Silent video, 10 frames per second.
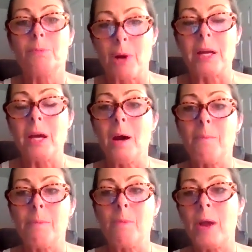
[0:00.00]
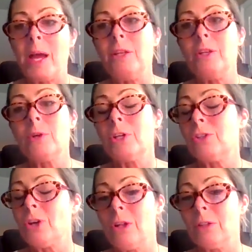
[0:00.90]
brought up. But when you're an
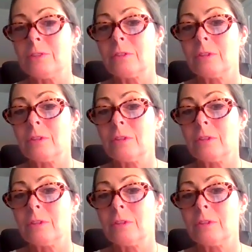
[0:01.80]
adult,